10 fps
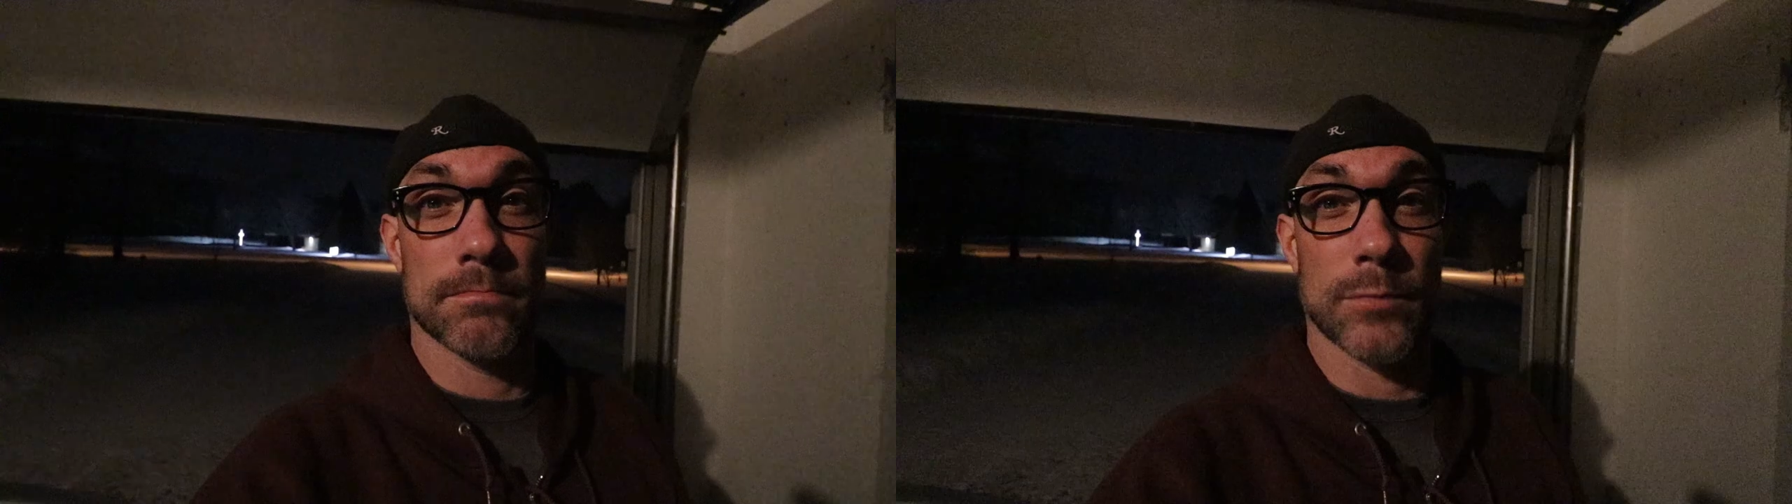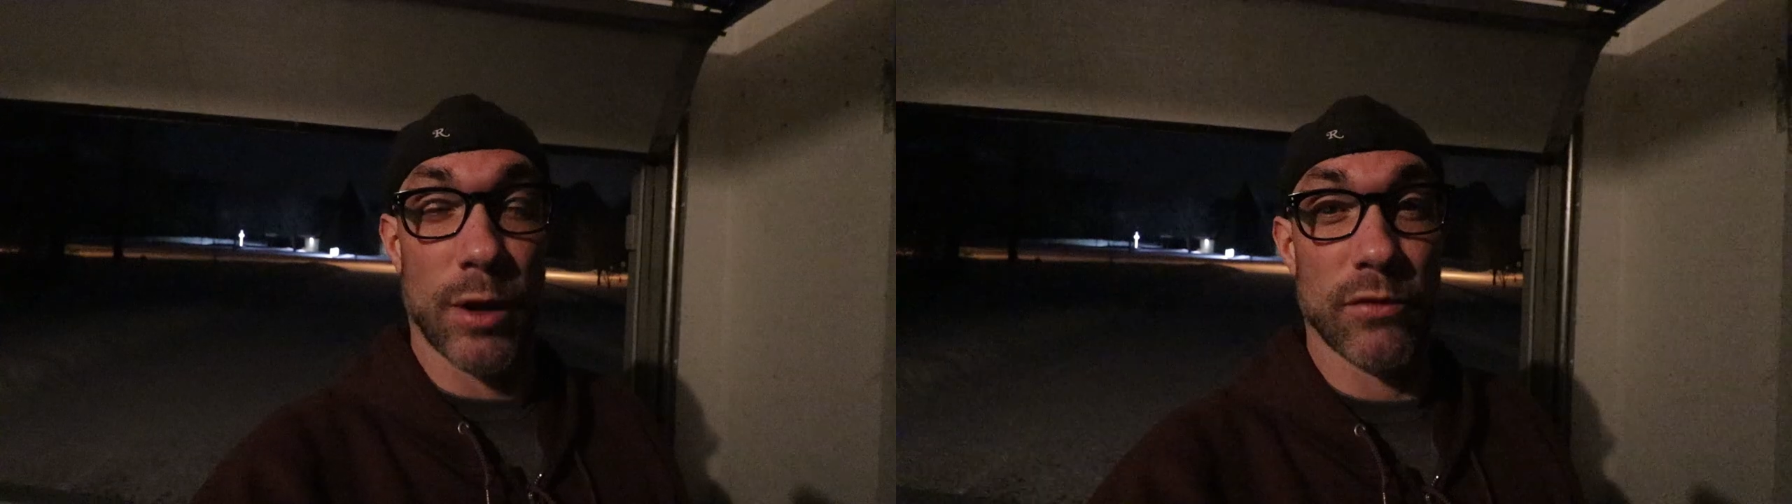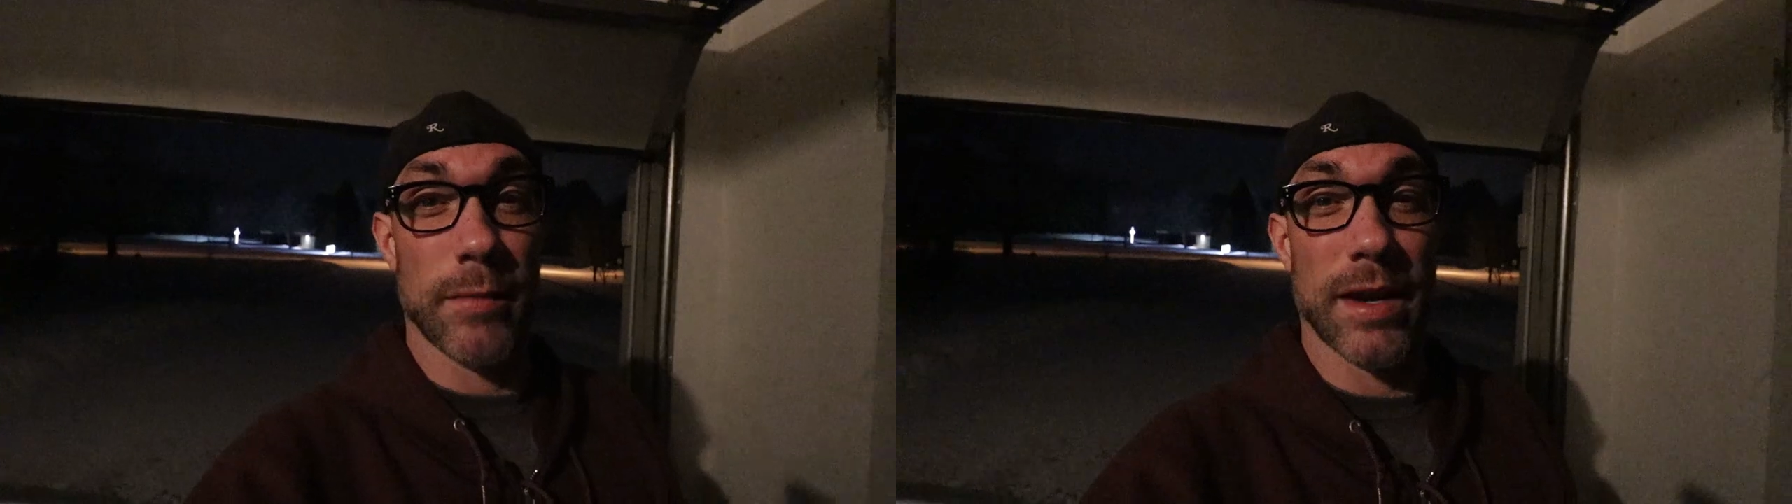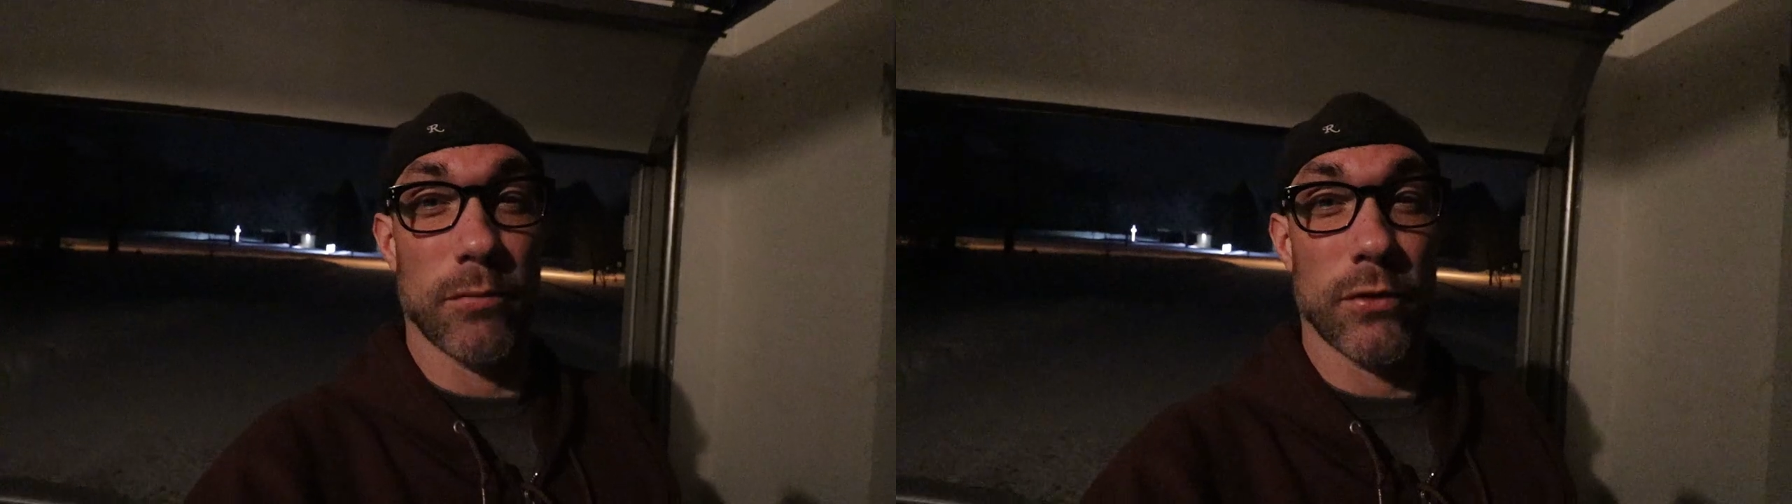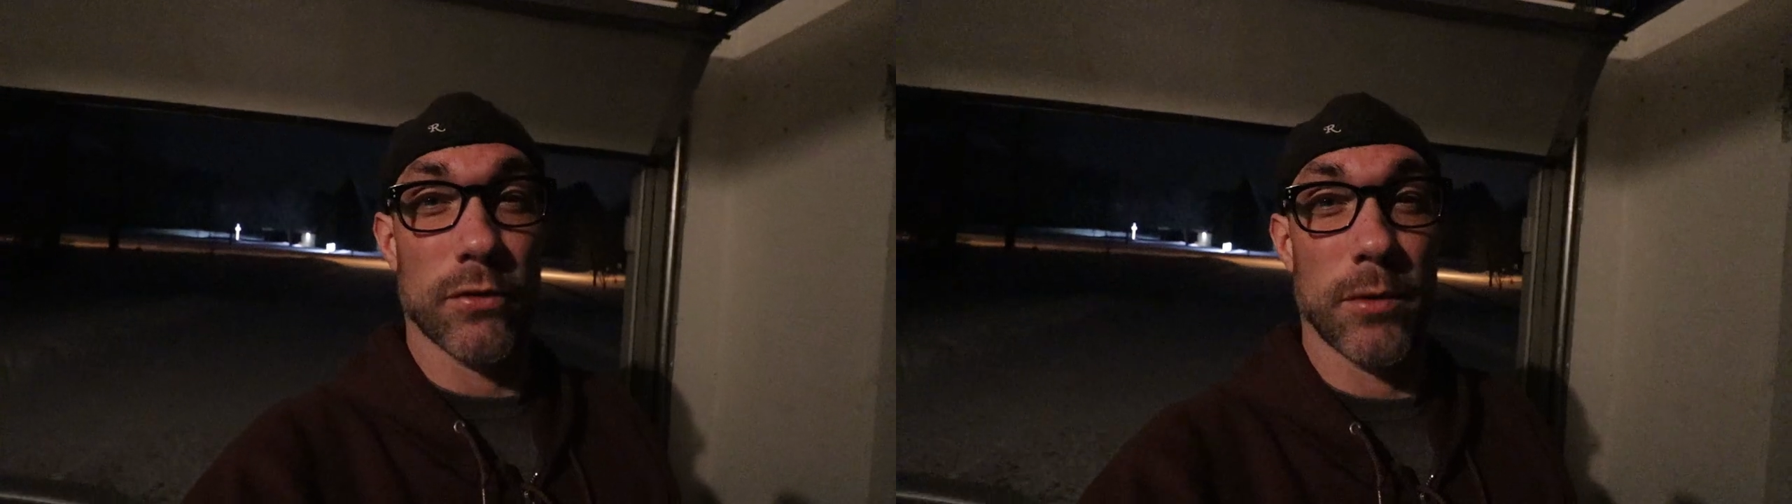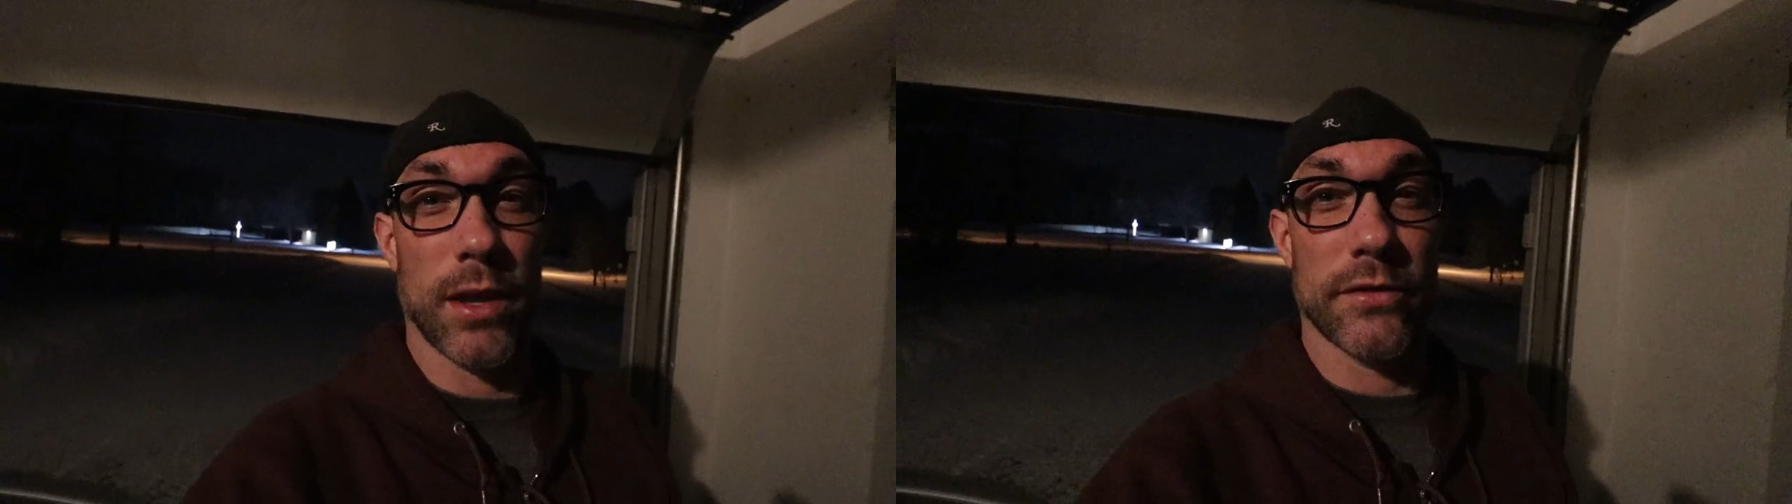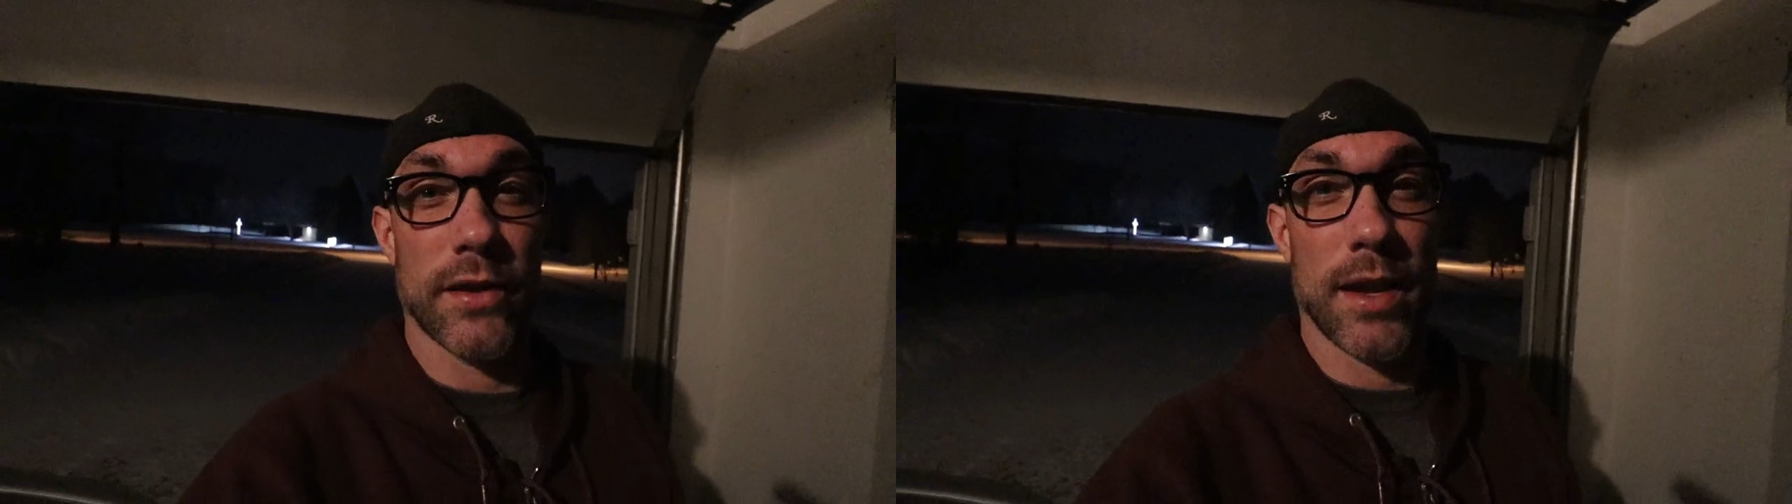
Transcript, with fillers: gonna have to make up for some lost